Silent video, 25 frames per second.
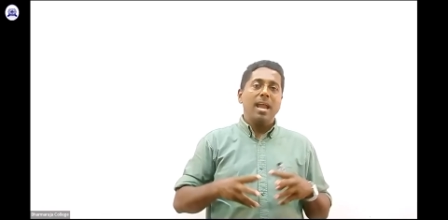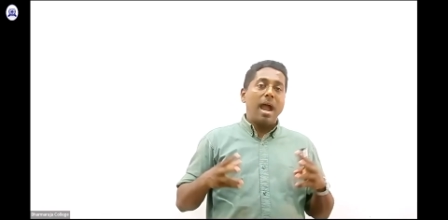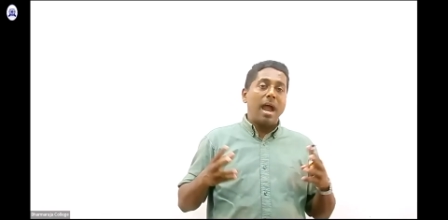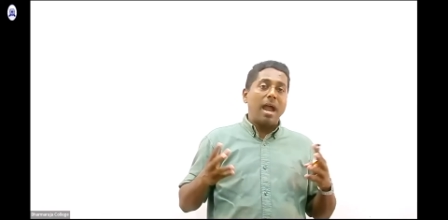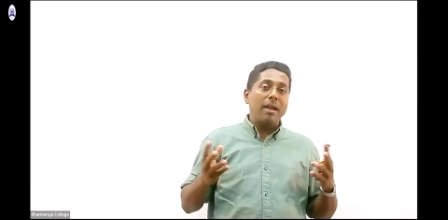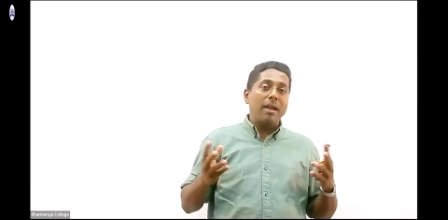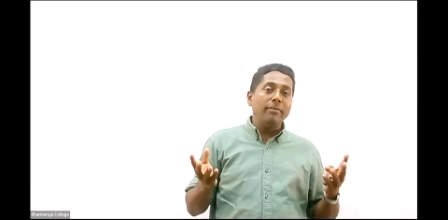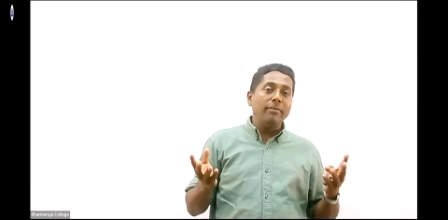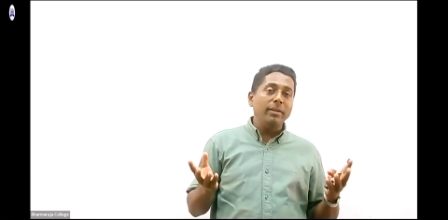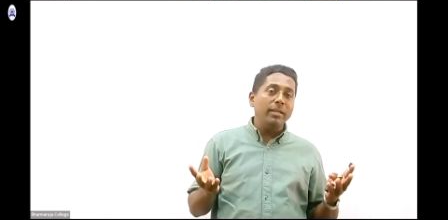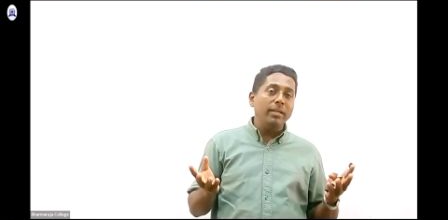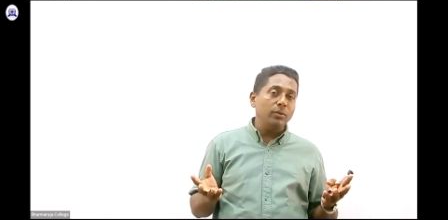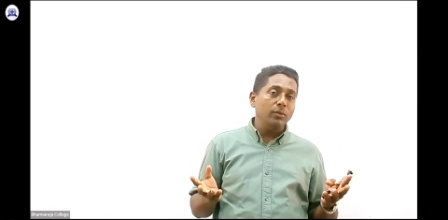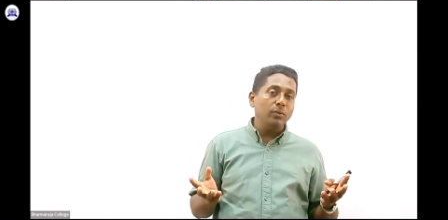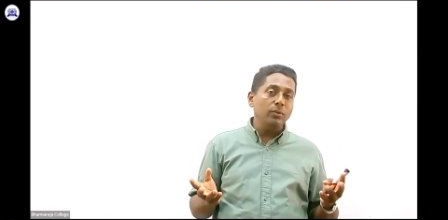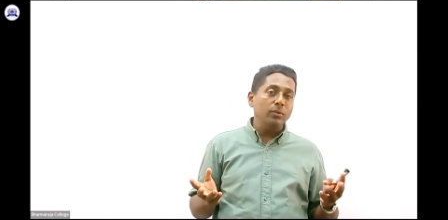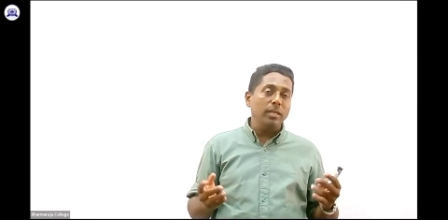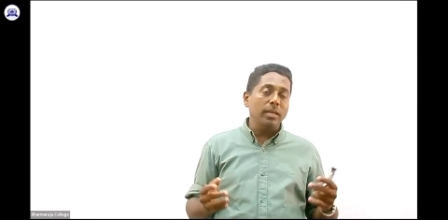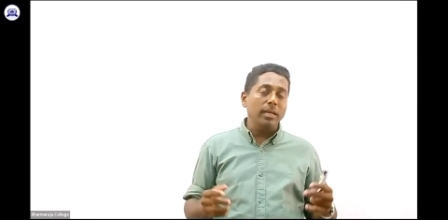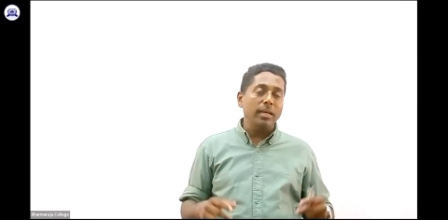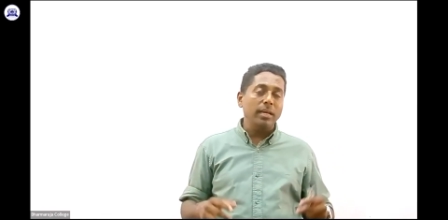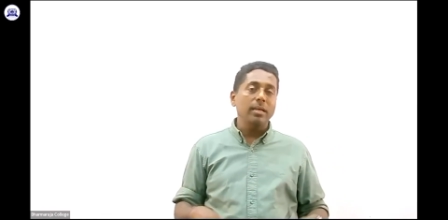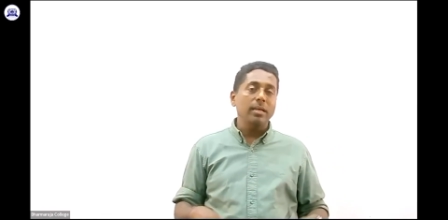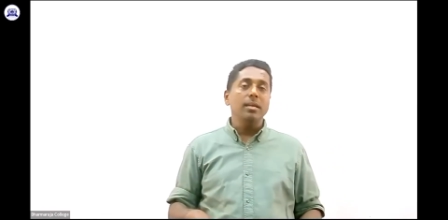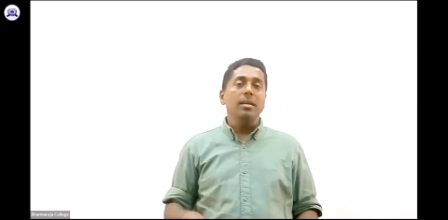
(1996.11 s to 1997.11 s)
I will do
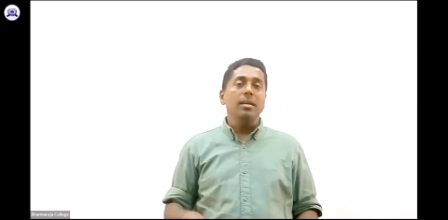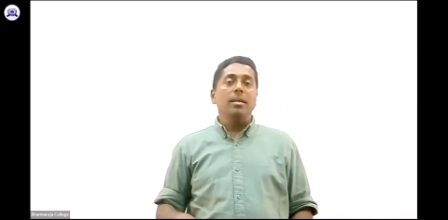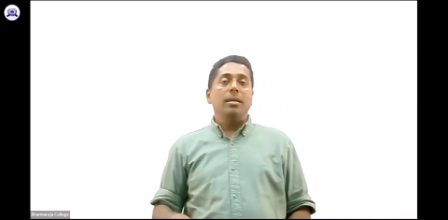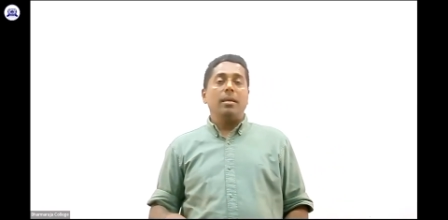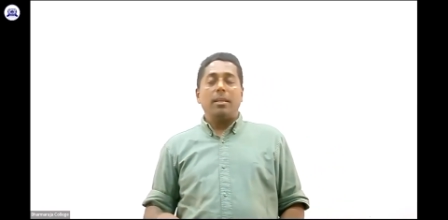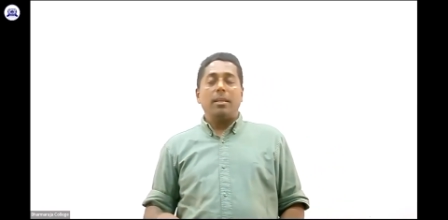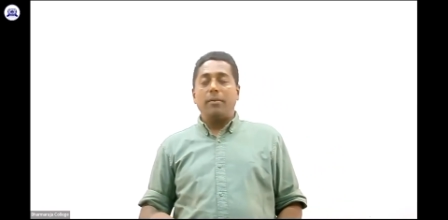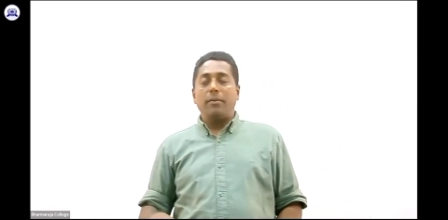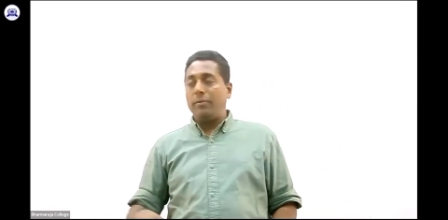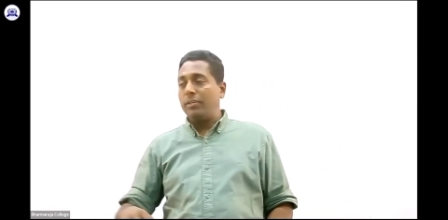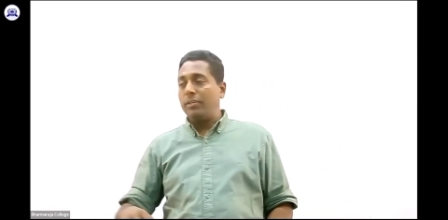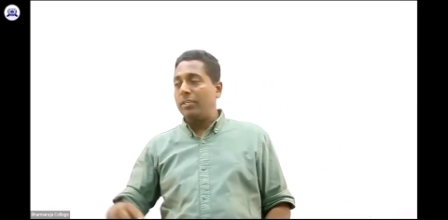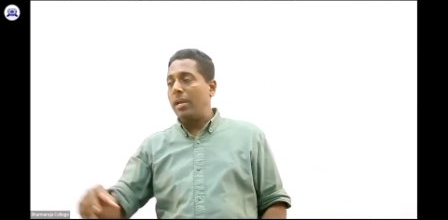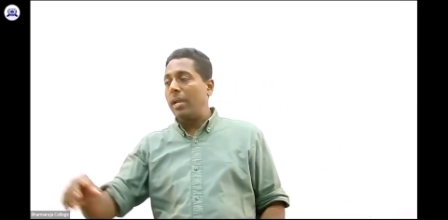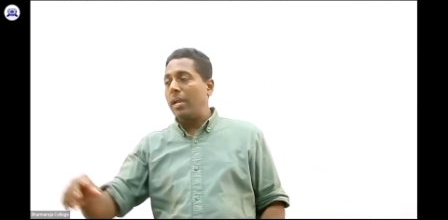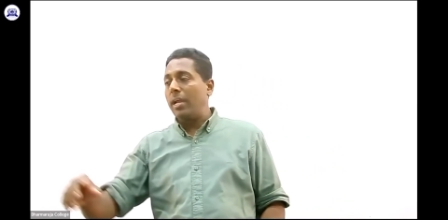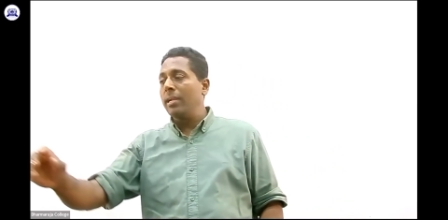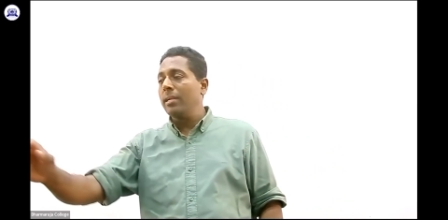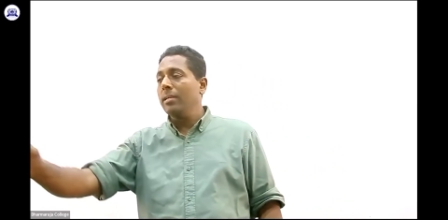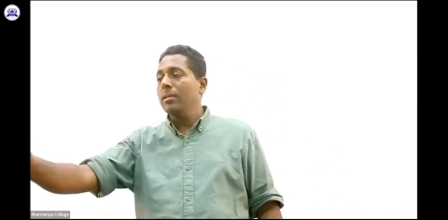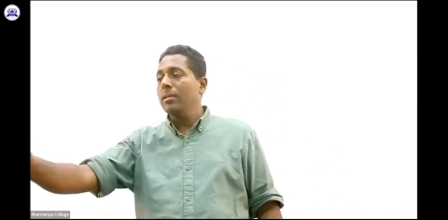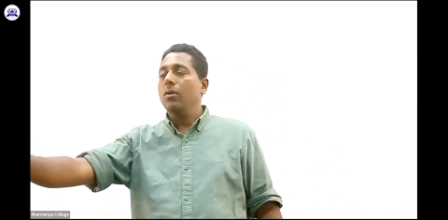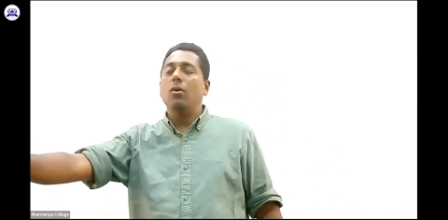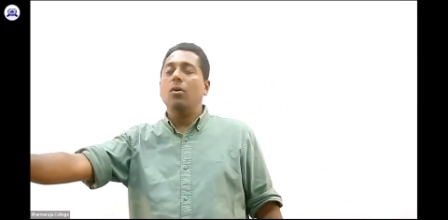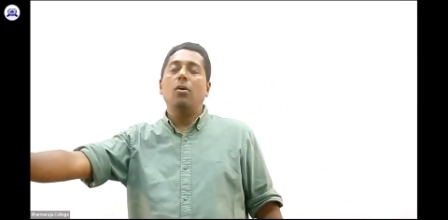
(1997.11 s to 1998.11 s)
the
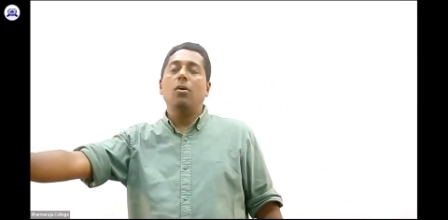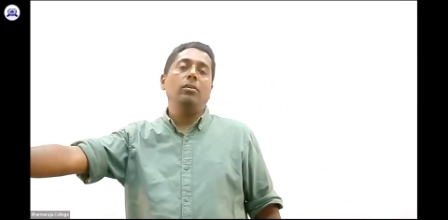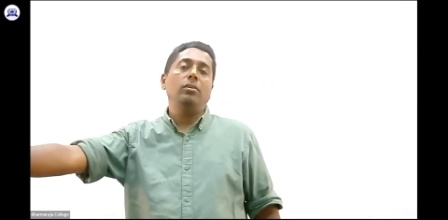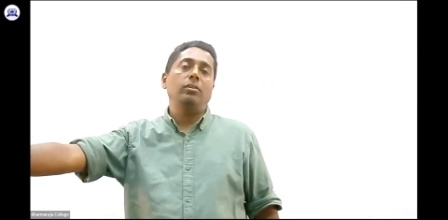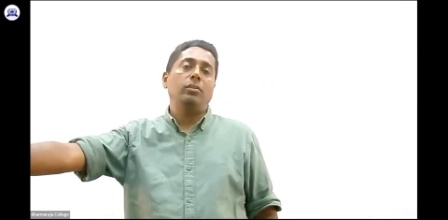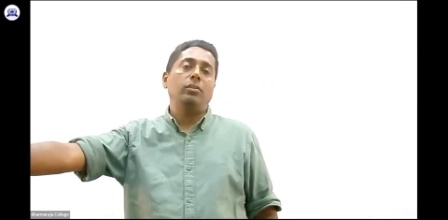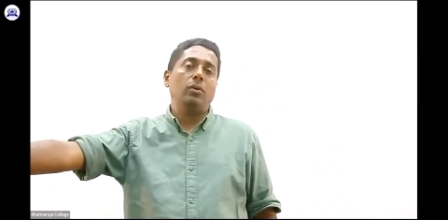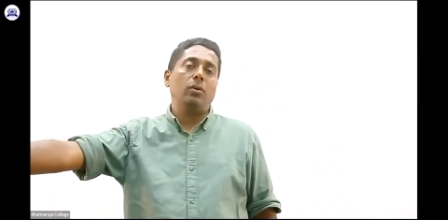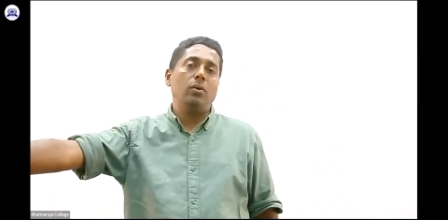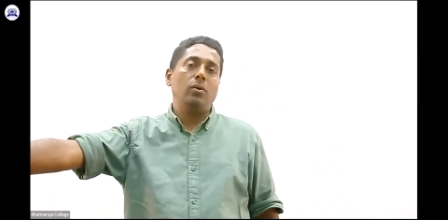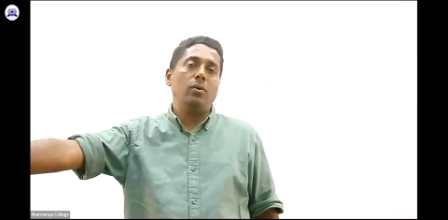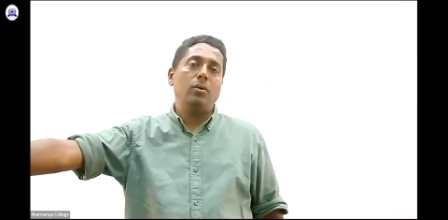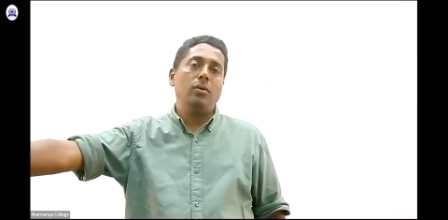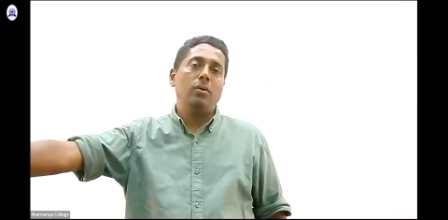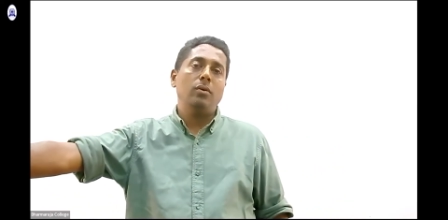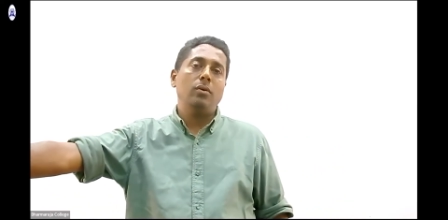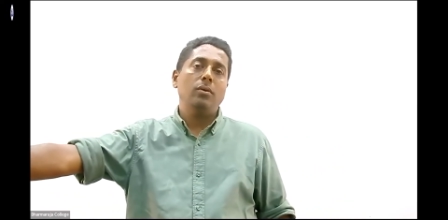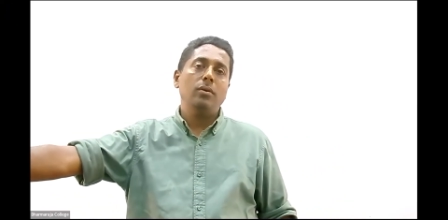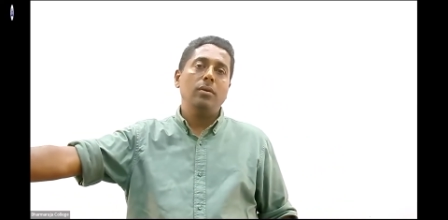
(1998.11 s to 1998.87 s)
revision also,